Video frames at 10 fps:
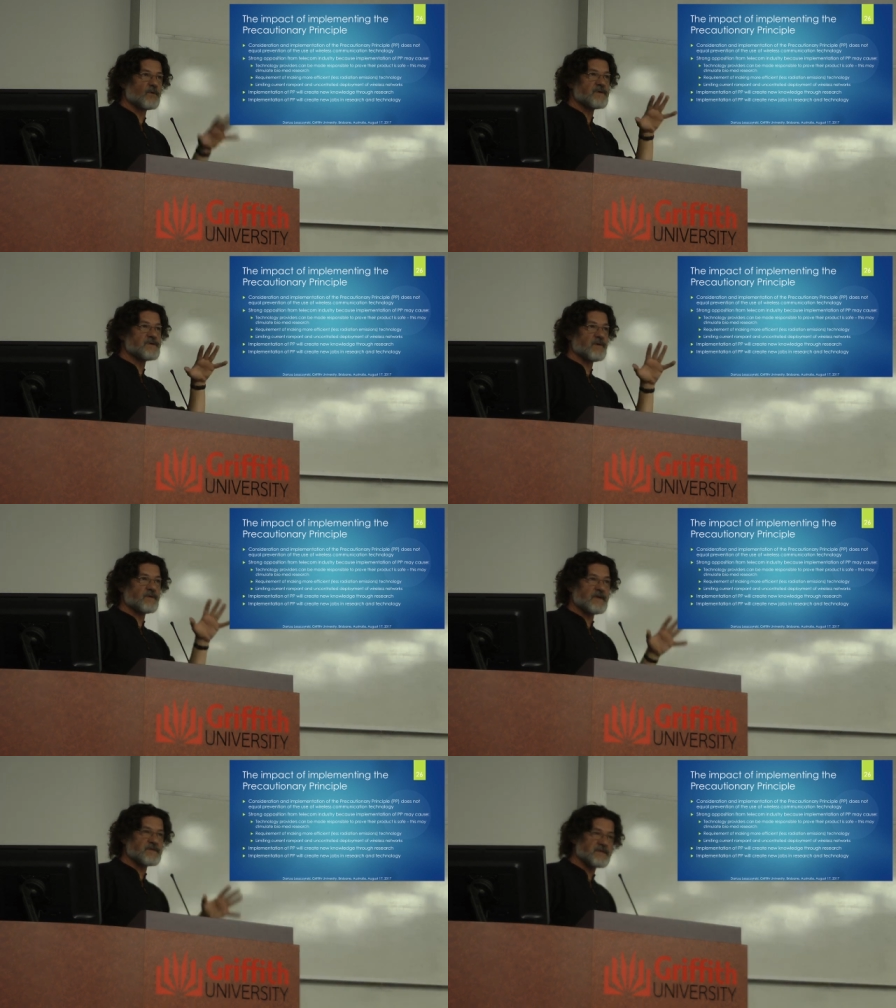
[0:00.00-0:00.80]
What
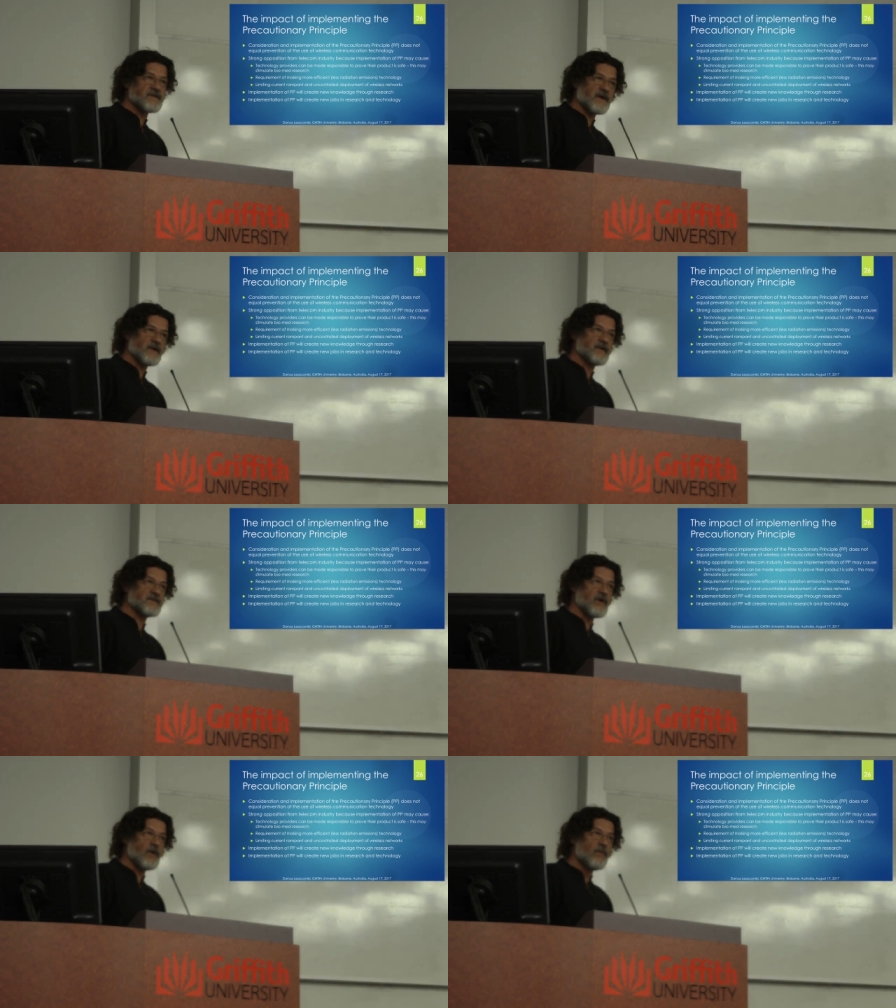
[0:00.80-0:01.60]
is not
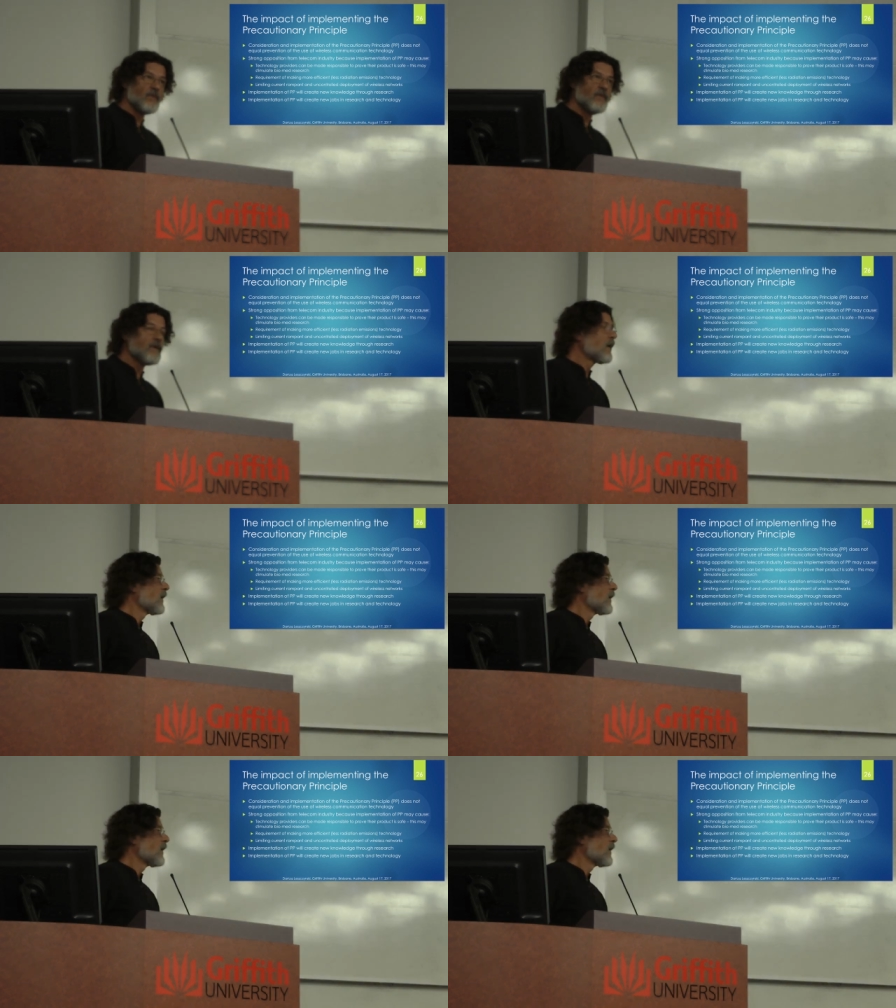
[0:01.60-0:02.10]
necessarily so.